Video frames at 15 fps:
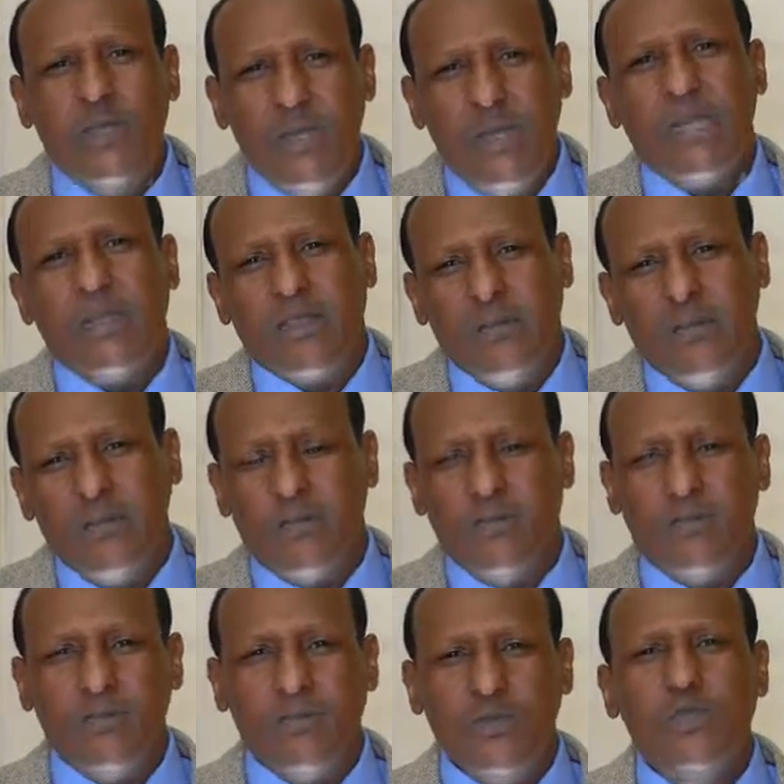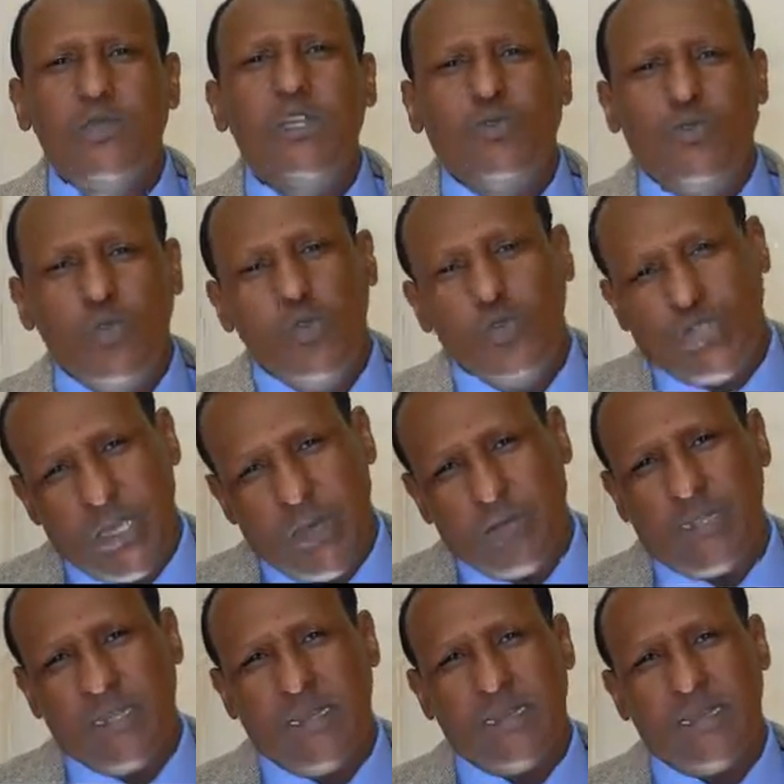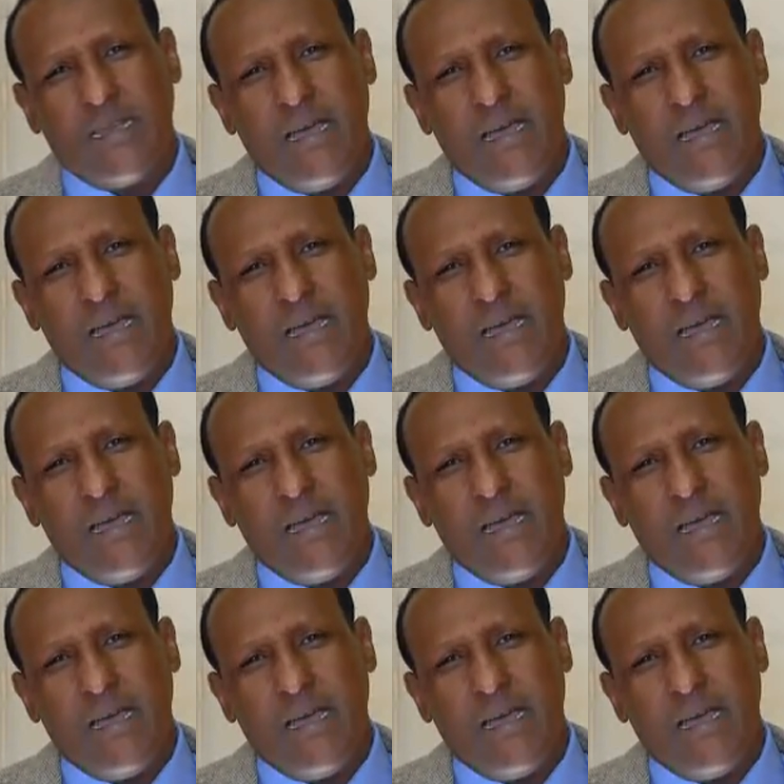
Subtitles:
need to do something.